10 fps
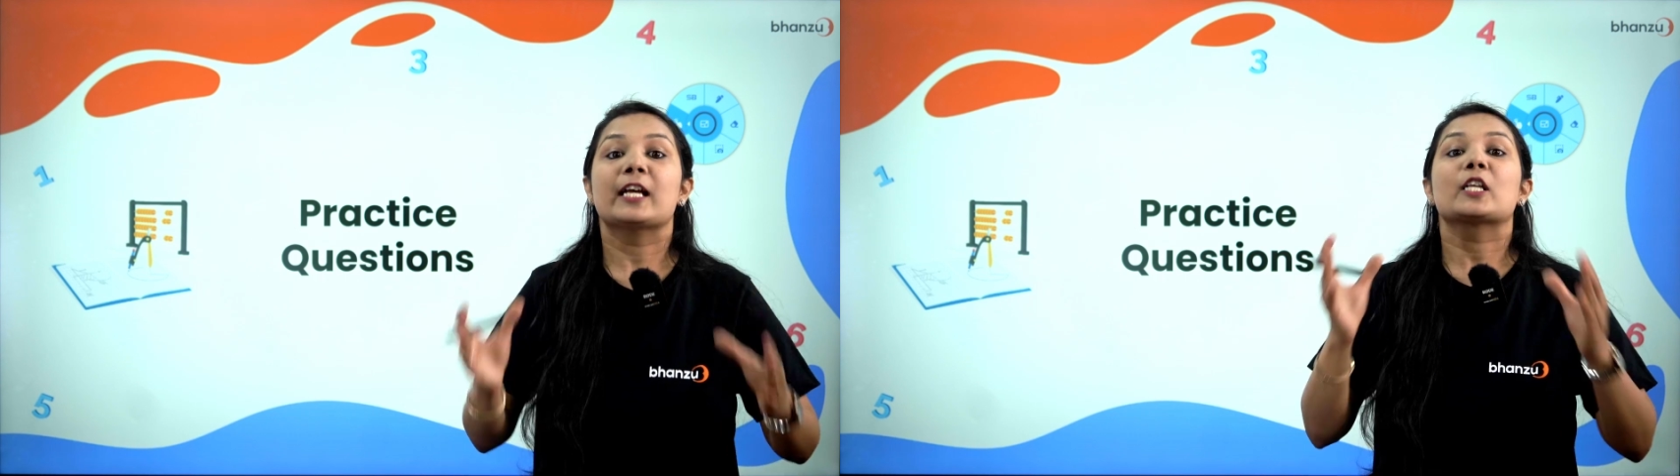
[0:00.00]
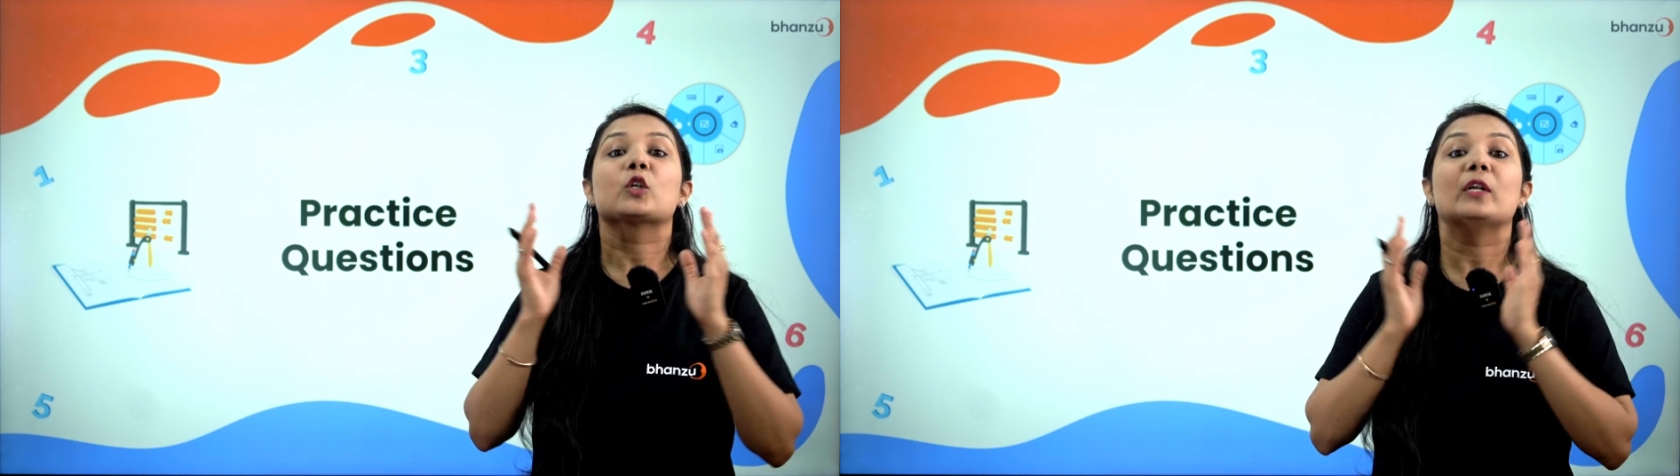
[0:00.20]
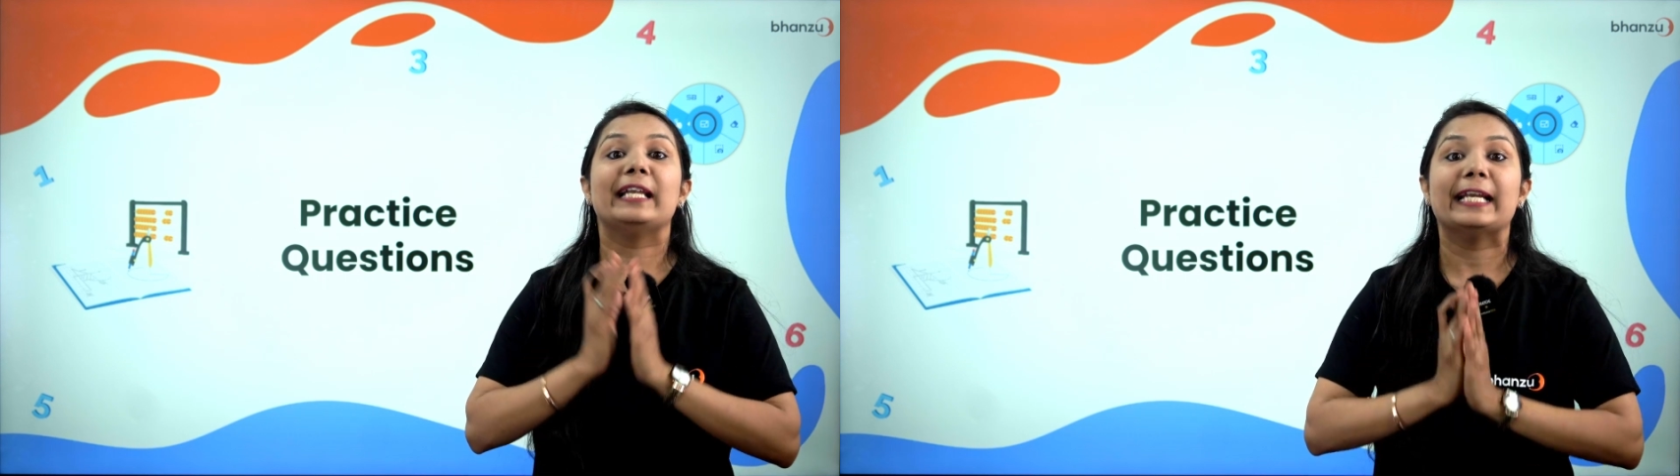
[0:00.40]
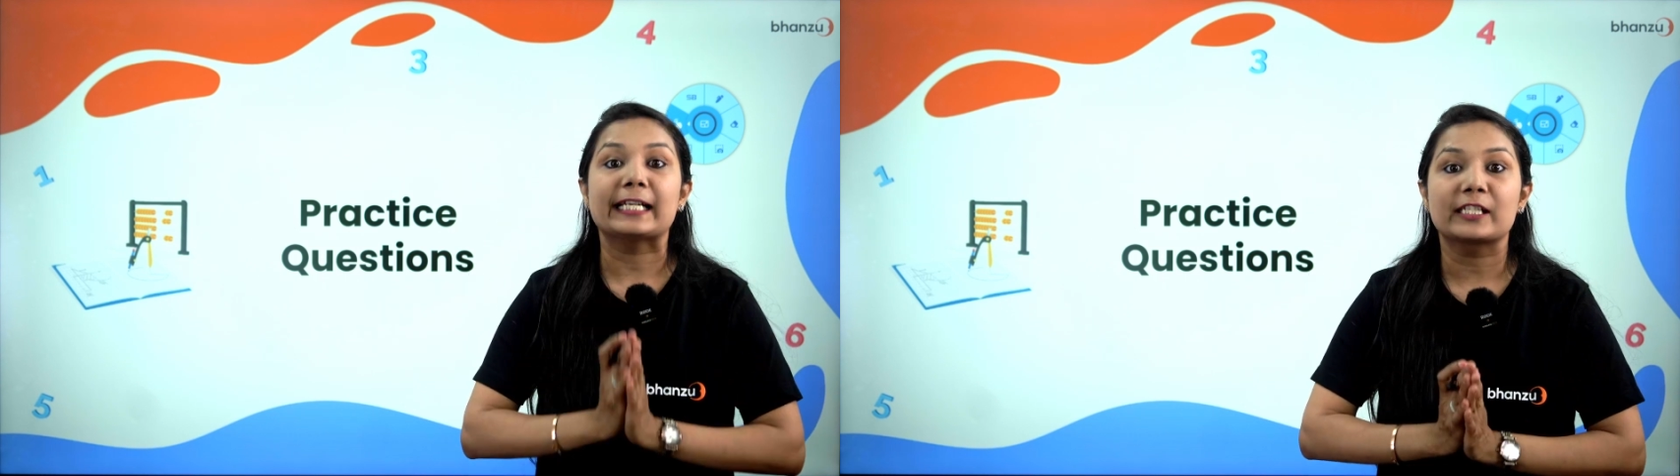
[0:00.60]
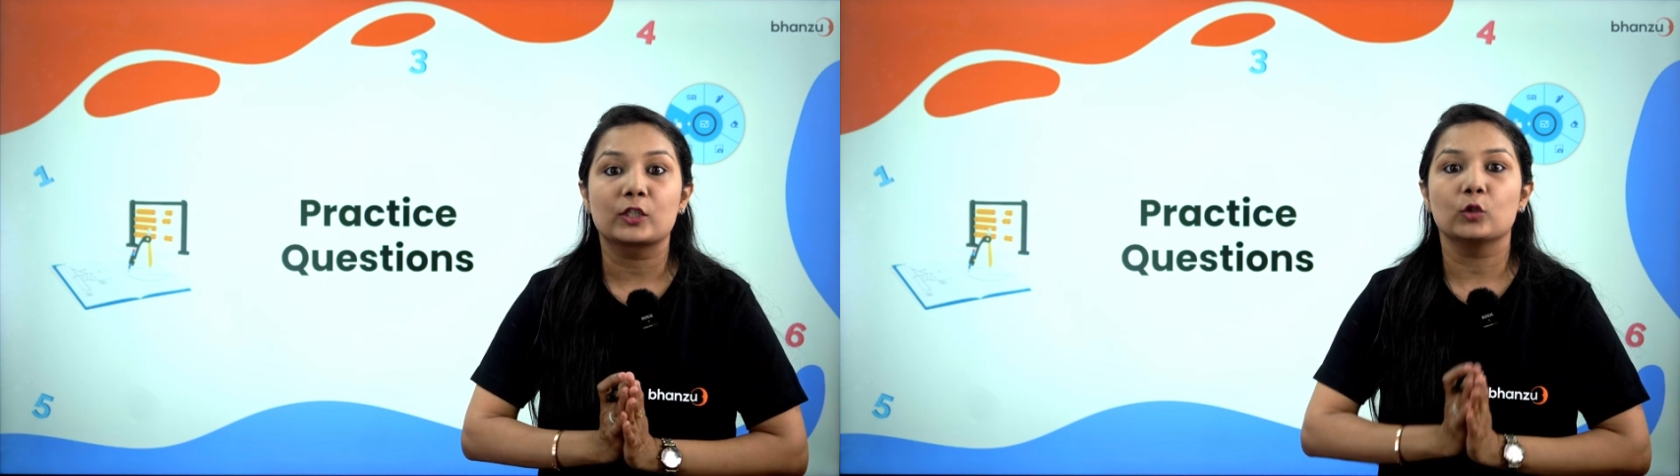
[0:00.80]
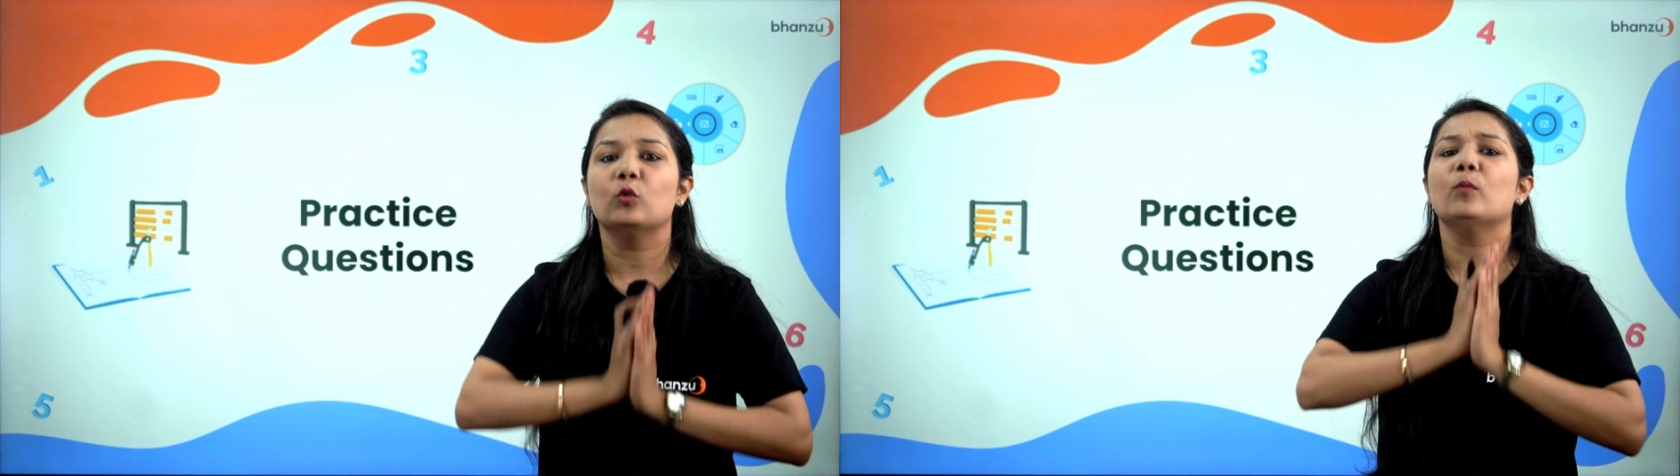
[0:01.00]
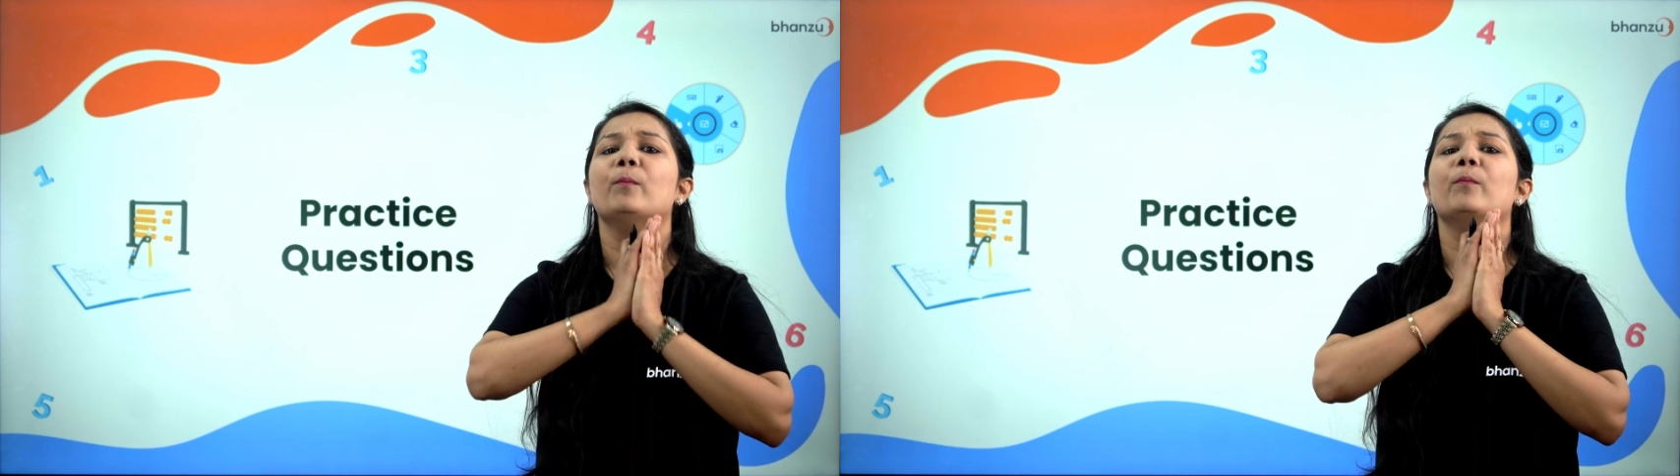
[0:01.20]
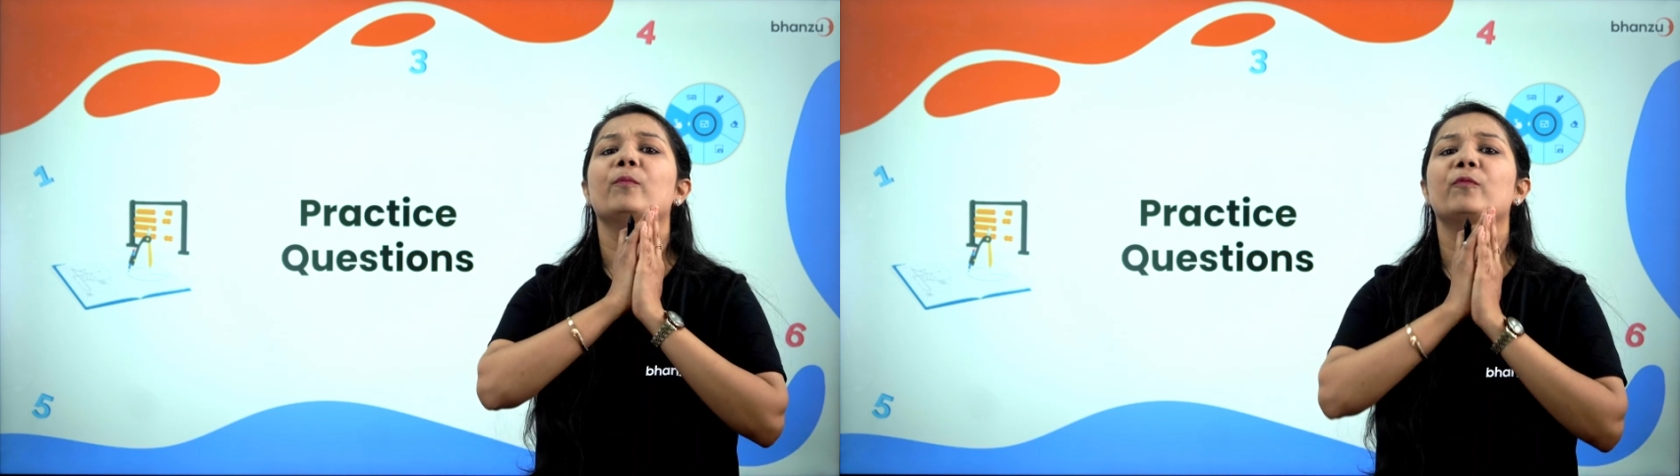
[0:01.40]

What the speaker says: So let's do